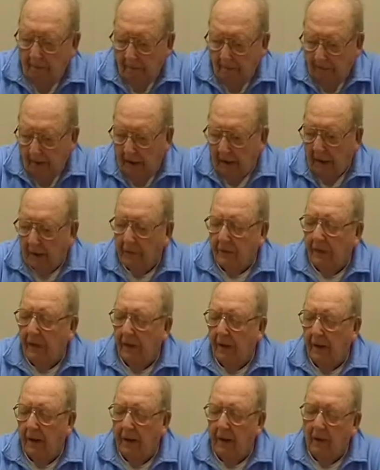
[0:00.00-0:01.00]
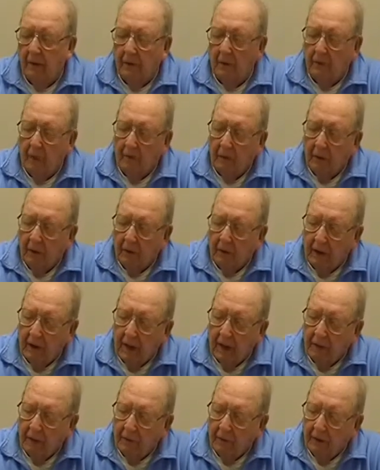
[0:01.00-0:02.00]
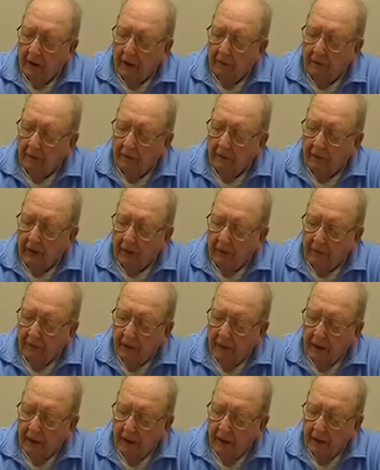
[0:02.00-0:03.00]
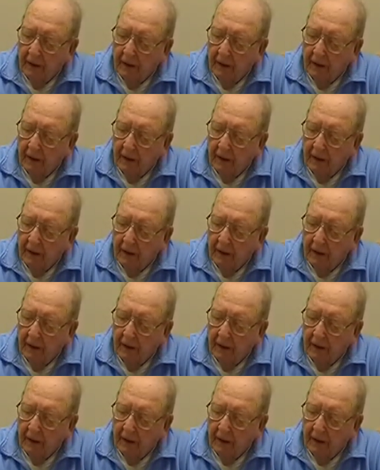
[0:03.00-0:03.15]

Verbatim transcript: like I say, it, we only had a draft of eight feet.